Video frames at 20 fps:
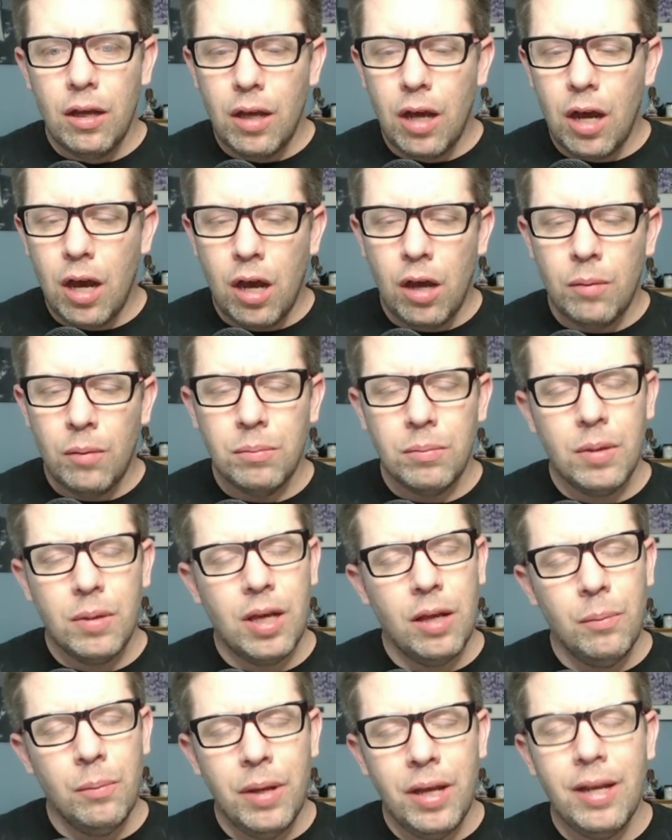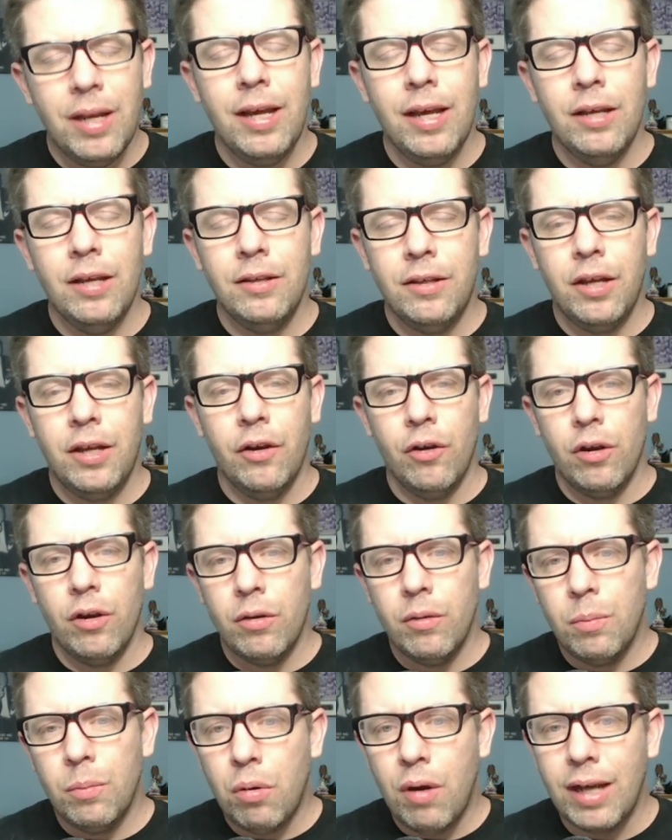can be an
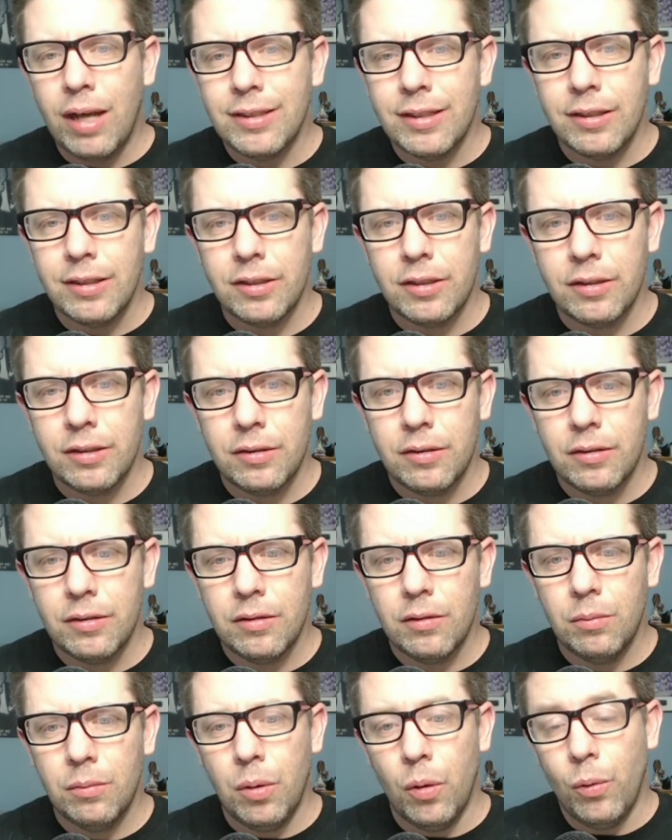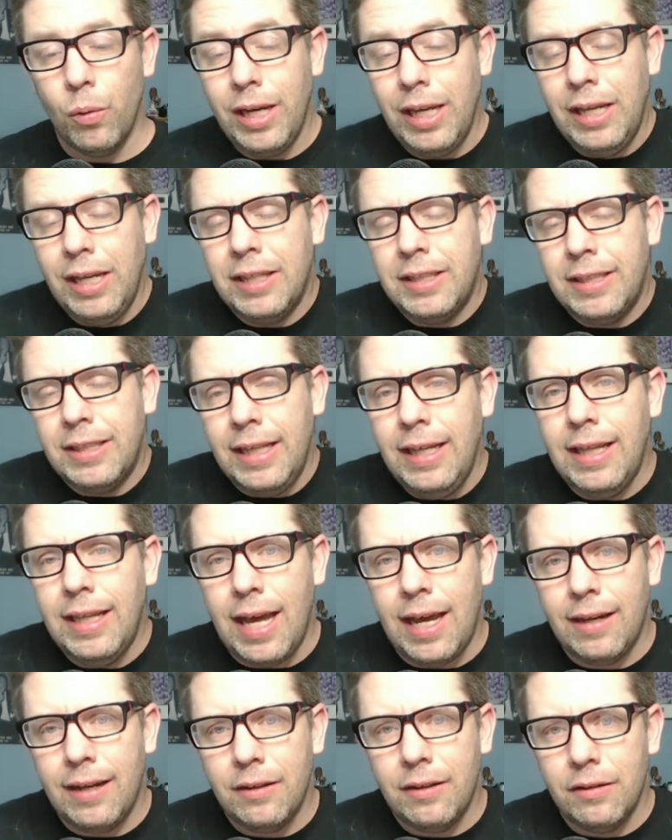interior presence, but we need to see
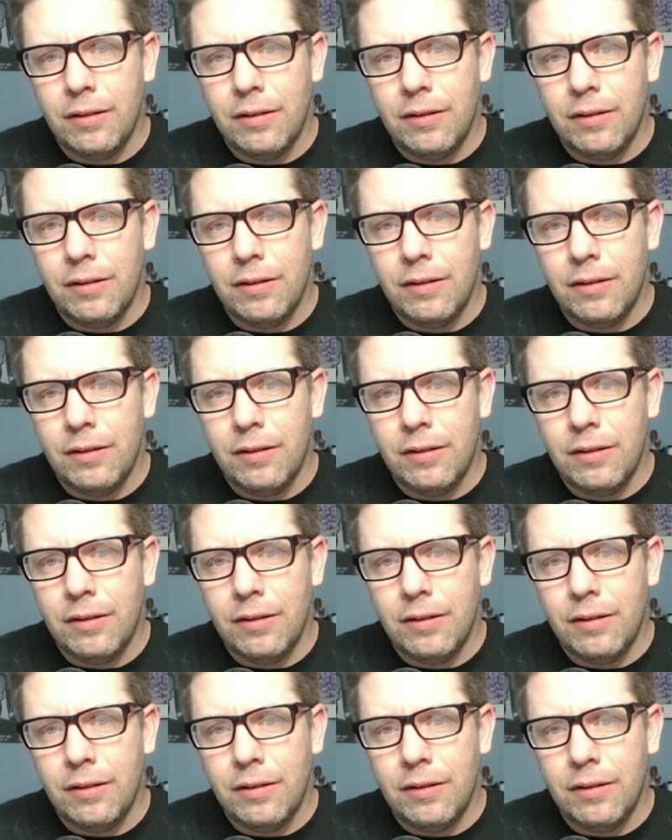that.